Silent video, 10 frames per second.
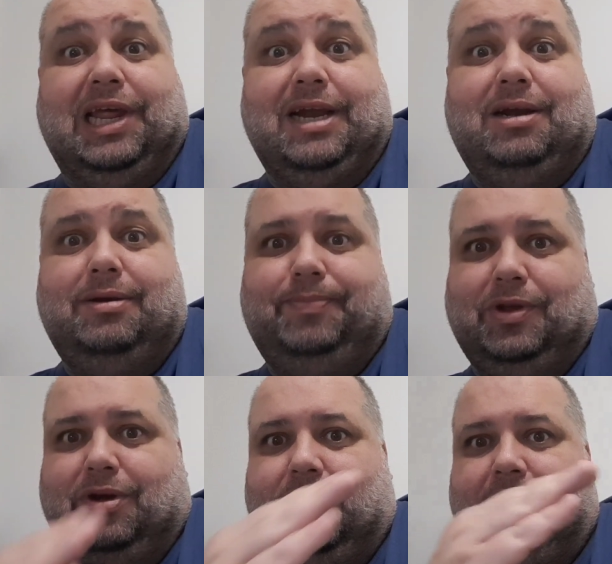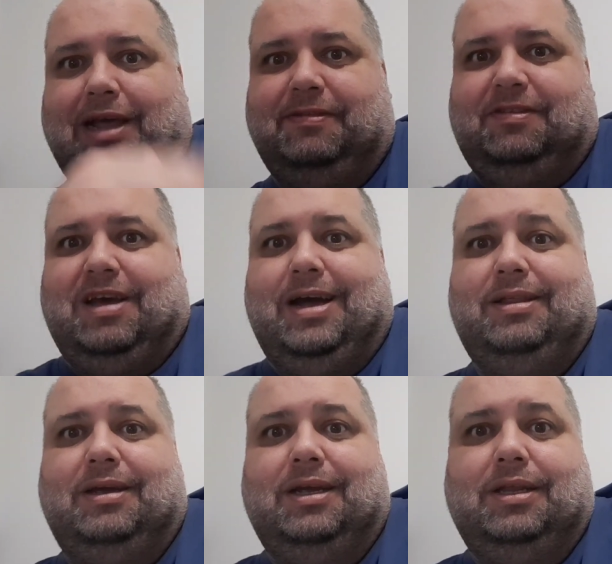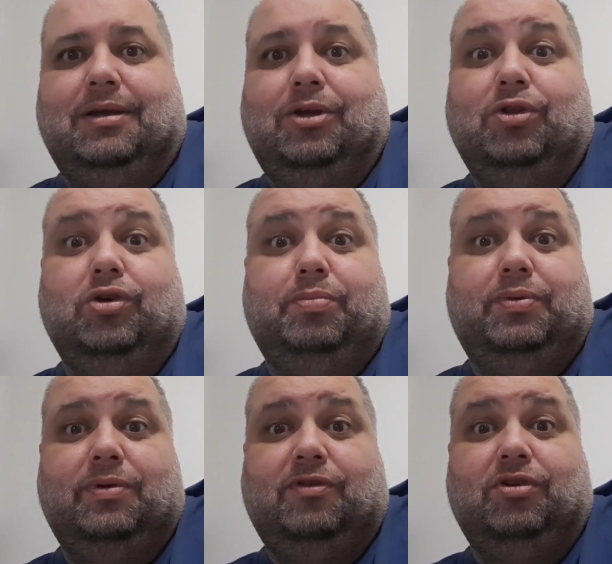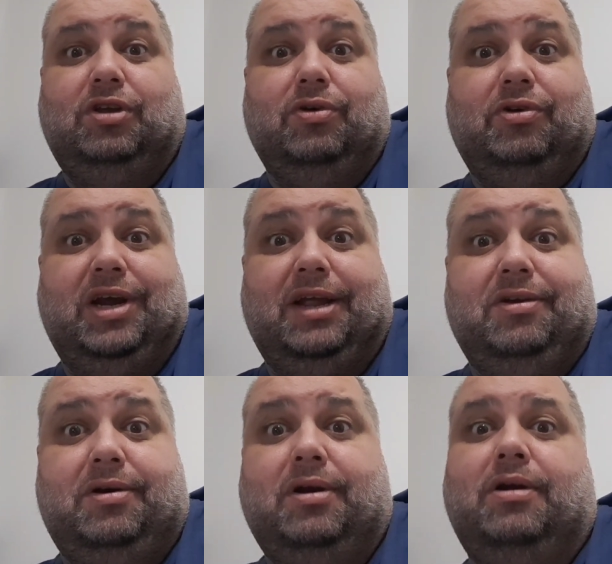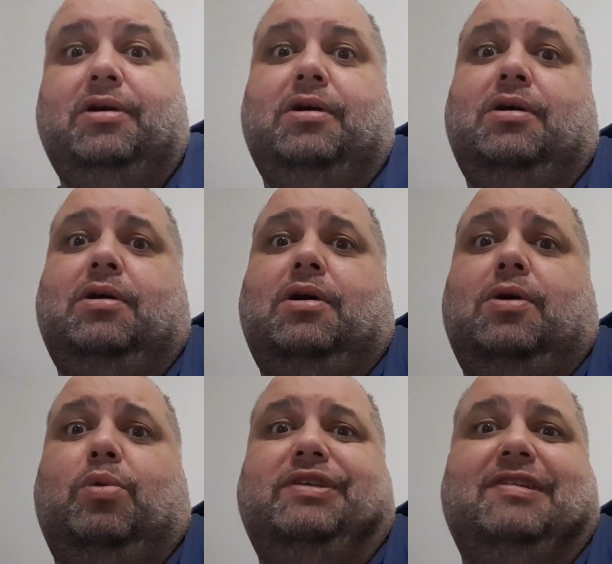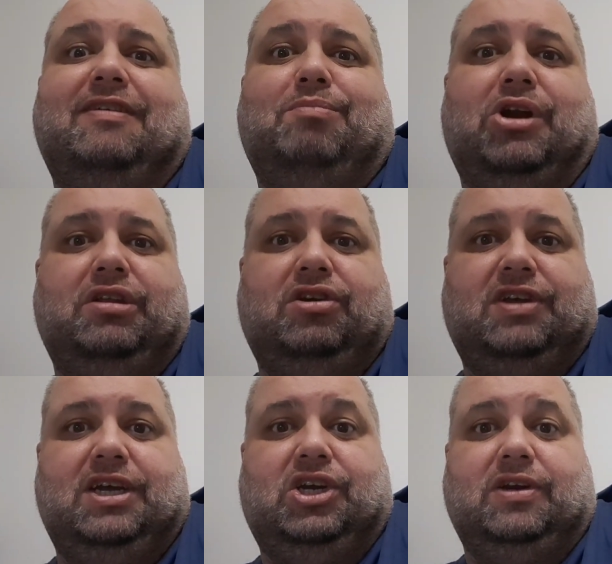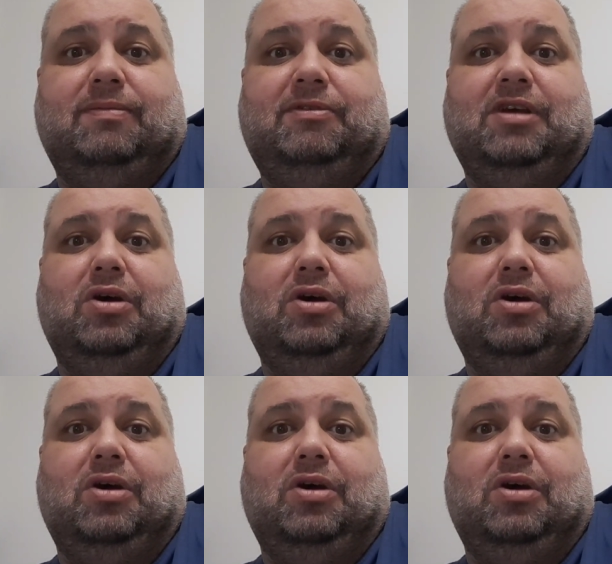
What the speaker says: link on the left side in YouTube Studio Creator which says monetization.